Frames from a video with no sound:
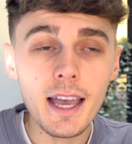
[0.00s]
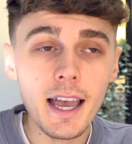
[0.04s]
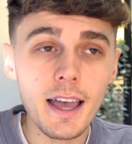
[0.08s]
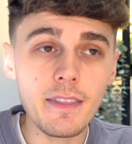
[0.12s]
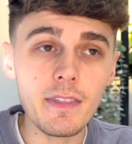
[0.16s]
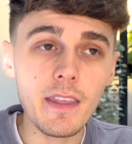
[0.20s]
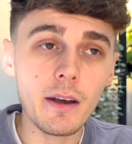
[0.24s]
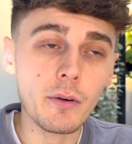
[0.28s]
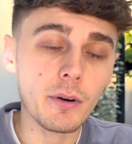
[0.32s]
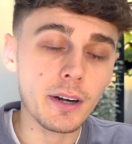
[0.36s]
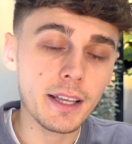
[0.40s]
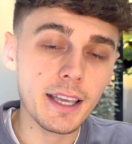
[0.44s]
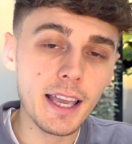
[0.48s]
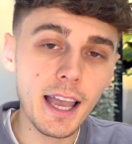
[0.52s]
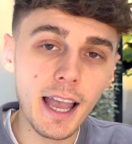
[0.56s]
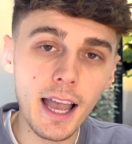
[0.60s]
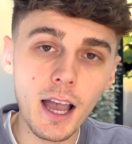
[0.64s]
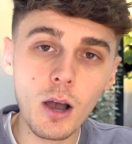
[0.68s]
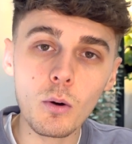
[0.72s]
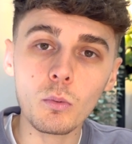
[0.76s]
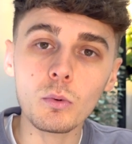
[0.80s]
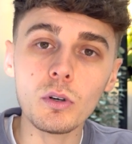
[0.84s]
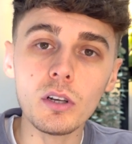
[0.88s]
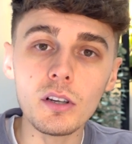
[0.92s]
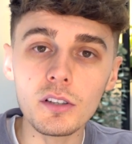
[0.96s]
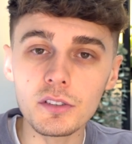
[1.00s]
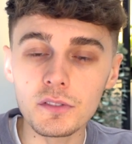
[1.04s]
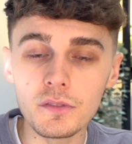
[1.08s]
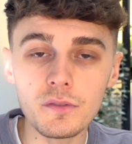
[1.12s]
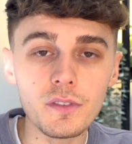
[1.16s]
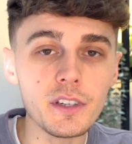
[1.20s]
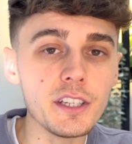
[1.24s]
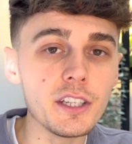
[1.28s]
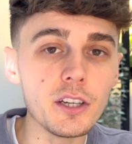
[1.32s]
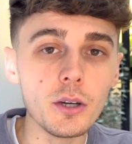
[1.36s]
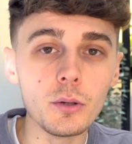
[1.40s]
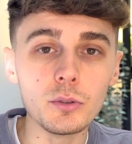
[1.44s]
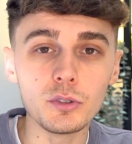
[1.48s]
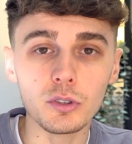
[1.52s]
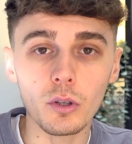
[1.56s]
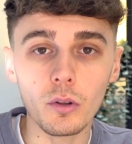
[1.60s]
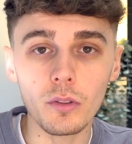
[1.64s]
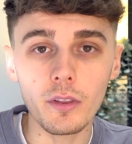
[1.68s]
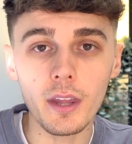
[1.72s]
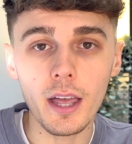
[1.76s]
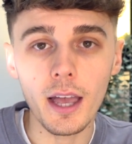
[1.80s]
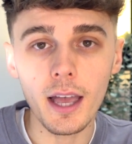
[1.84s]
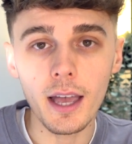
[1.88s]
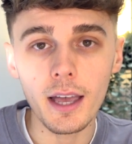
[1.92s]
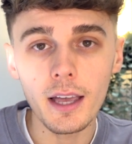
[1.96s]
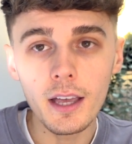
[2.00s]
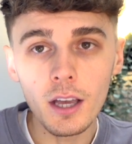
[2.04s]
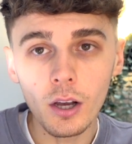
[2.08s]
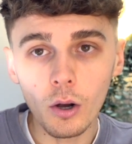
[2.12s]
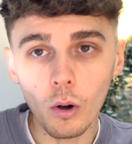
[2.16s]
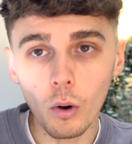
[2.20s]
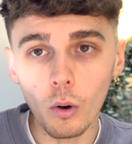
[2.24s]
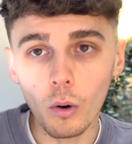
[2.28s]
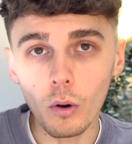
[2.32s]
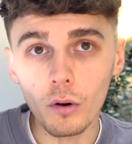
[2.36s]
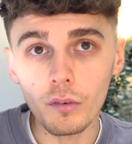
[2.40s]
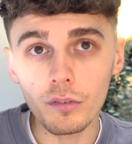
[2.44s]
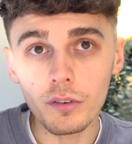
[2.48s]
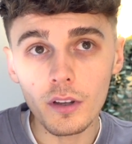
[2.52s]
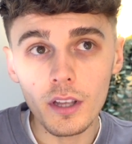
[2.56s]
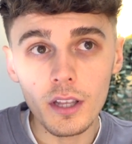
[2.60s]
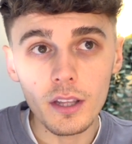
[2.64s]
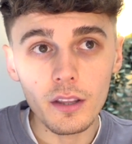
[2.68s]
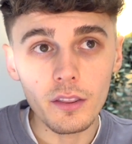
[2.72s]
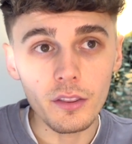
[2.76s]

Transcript: and there are countless videos on there of